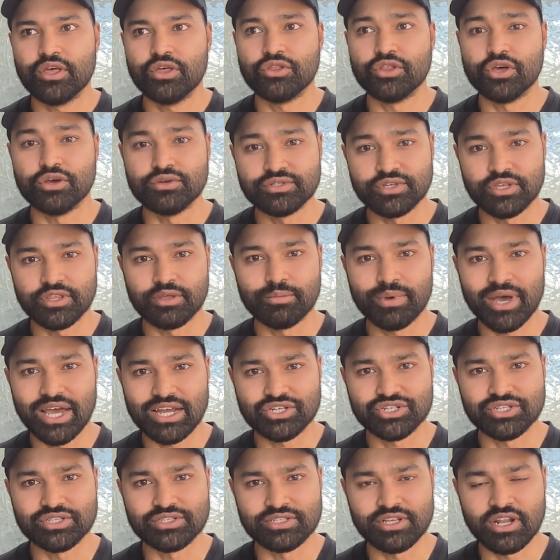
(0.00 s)
those other
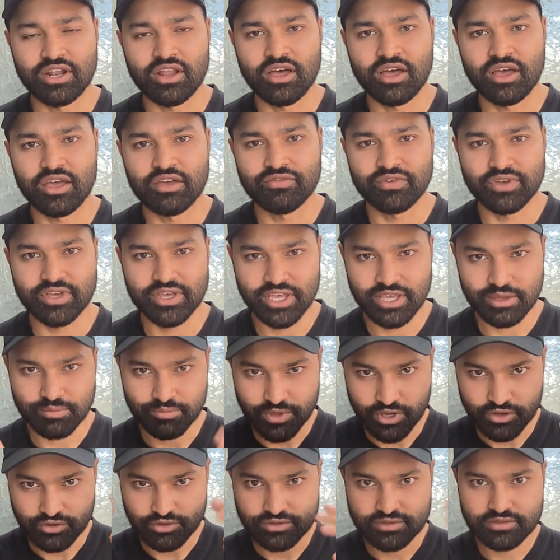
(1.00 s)
passions alive and keep
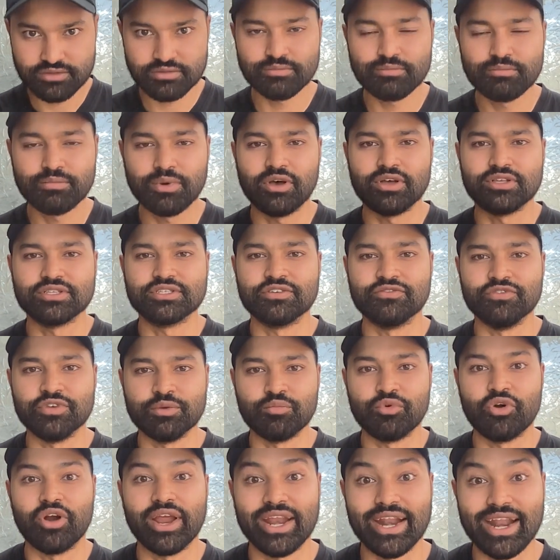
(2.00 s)
those parts of your
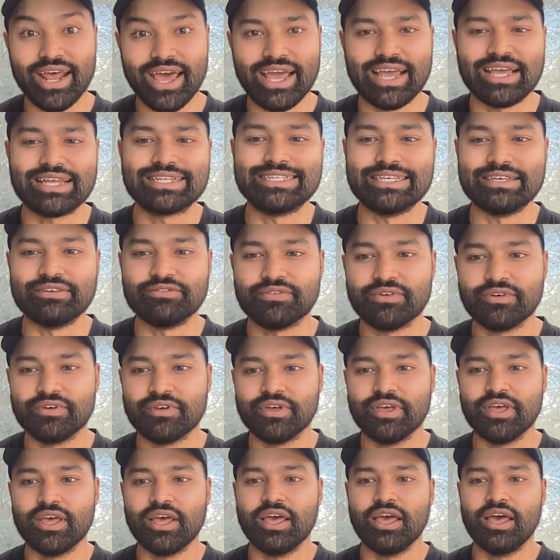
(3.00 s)
brain active
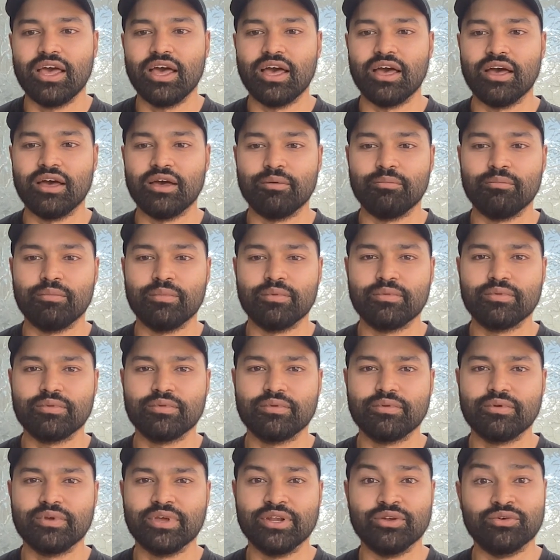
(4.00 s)
um,
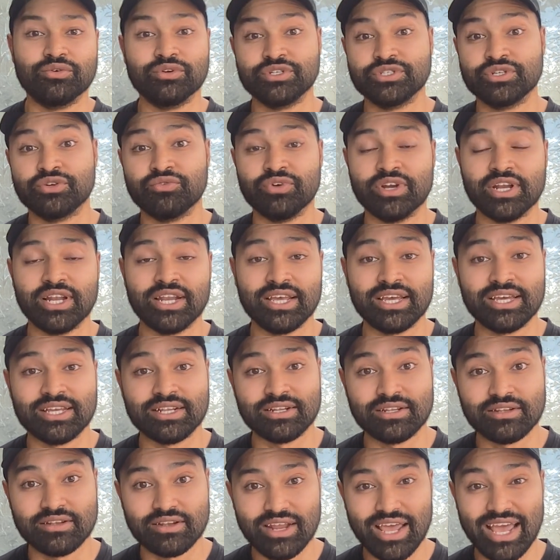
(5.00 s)
in order to
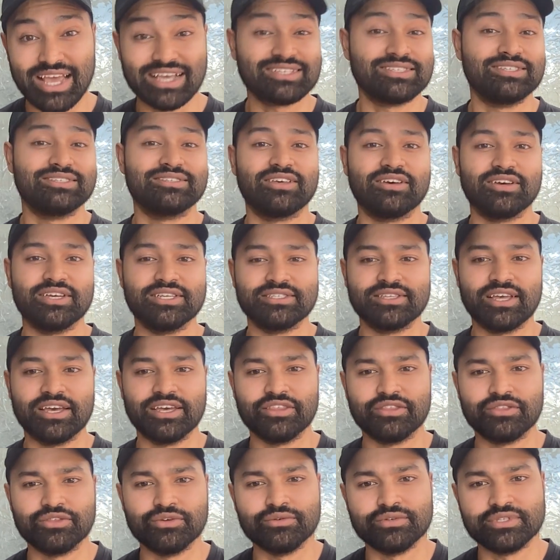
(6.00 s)
really exercise that
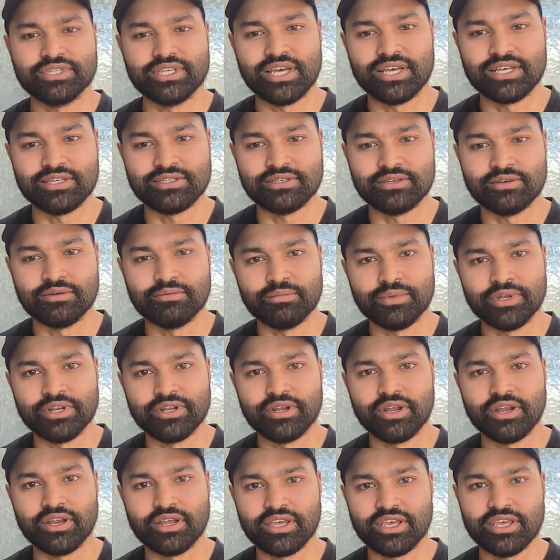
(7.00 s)
enthusiasm
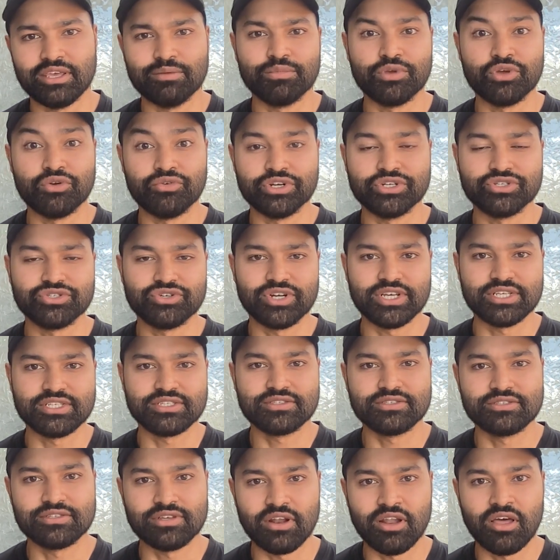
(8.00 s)
and, and keep your
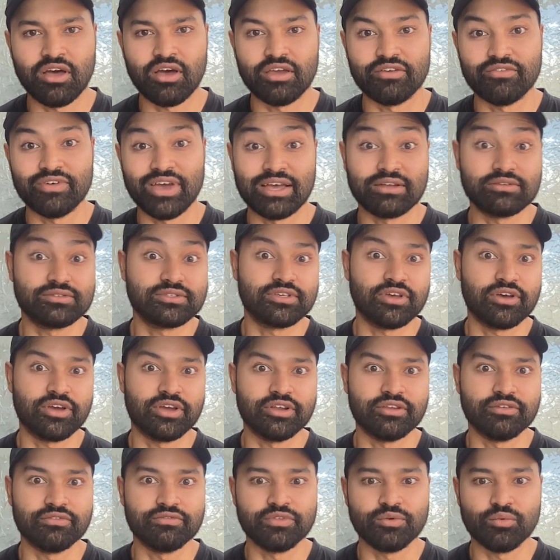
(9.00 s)
interests alive
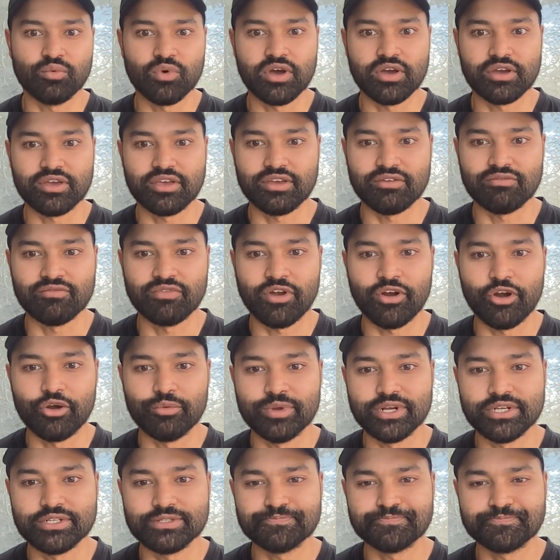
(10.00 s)
outside of the working
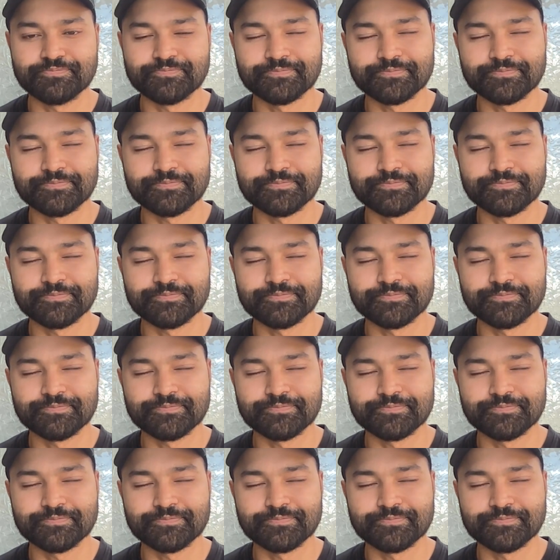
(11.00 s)
environment.